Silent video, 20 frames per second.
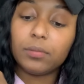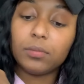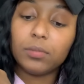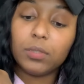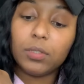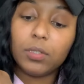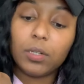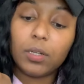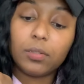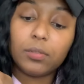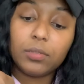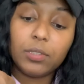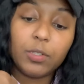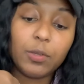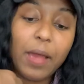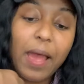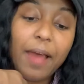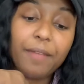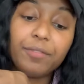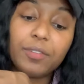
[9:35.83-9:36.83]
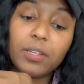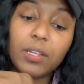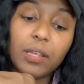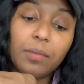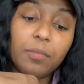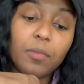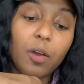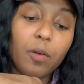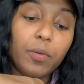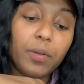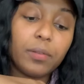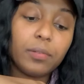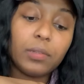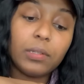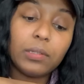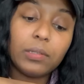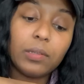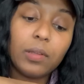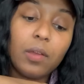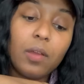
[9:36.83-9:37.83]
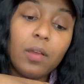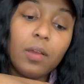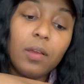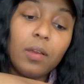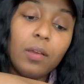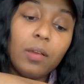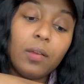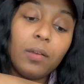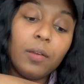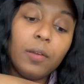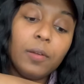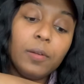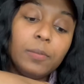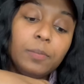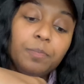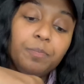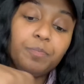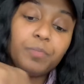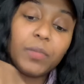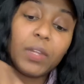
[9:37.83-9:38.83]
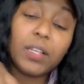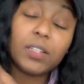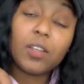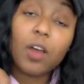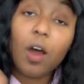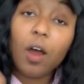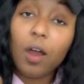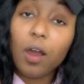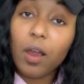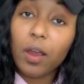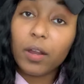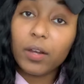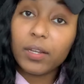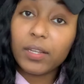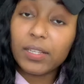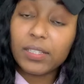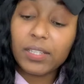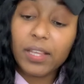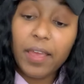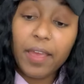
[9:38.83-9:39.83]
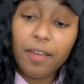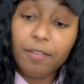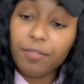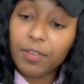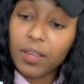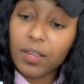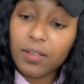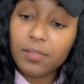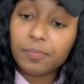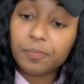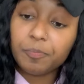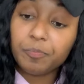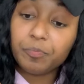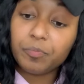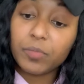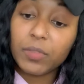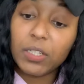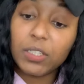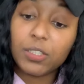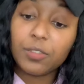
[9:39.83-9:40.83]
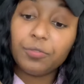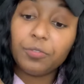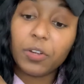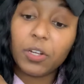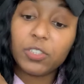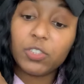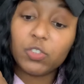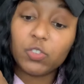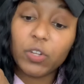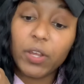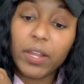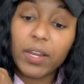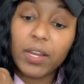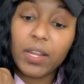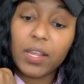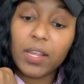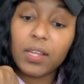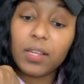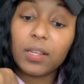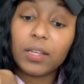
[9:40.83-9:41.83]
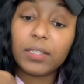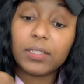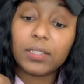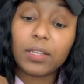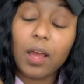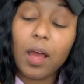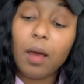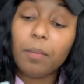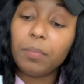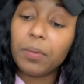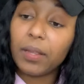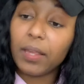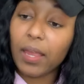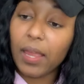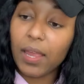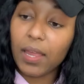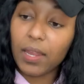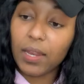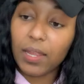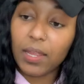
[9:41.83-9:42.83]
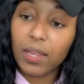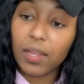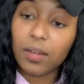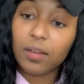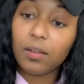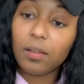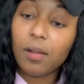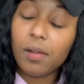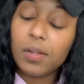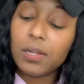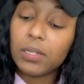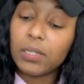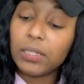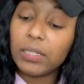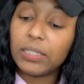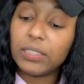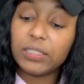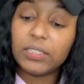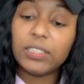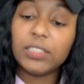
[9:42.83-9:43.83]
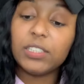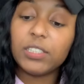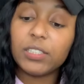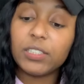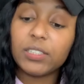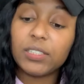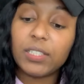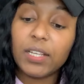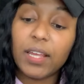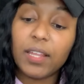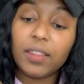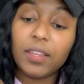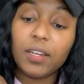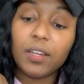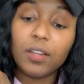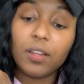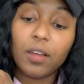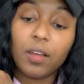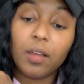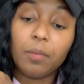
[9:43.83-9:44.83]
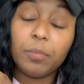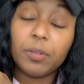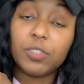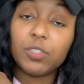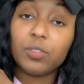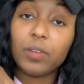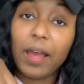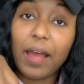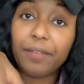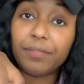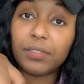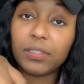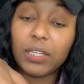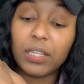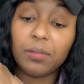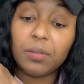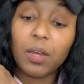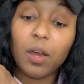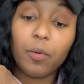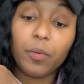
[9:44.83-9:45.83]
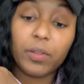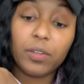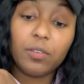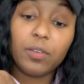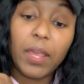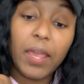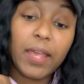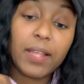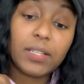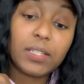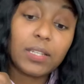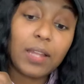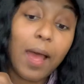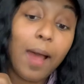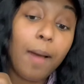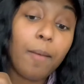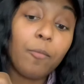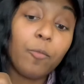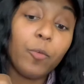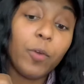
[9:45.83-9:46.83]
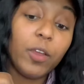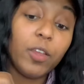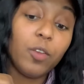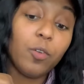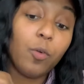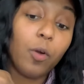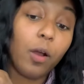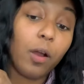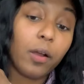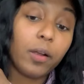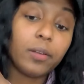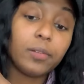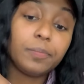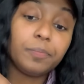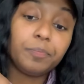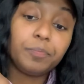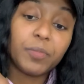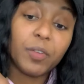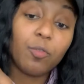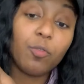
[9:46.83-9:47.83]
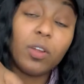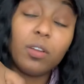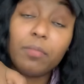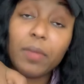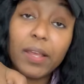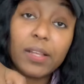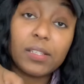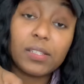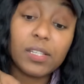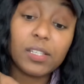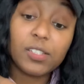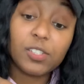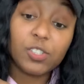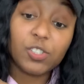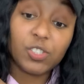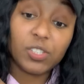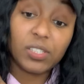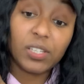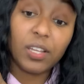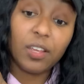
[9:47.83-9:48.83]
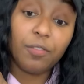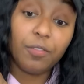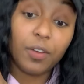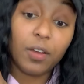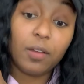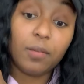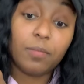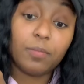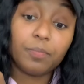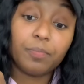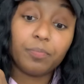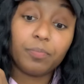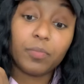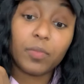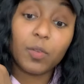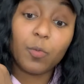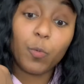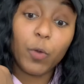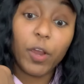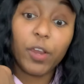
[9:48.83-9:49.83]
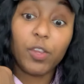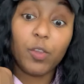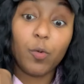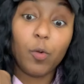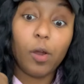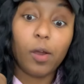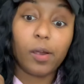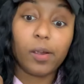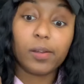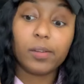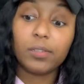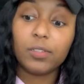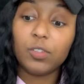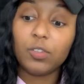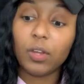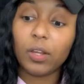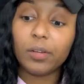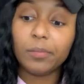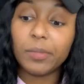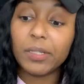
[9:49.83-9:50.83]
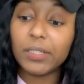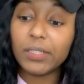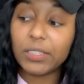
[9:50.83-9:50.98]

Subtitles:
You know, you have to keep going. It's hard. It's heavy. It's frustrating. It's complicated. It's easier said than done, but you have to keep going. You can't stop where you are. It wouldn't make sense to just give up where you are, you know what I mean?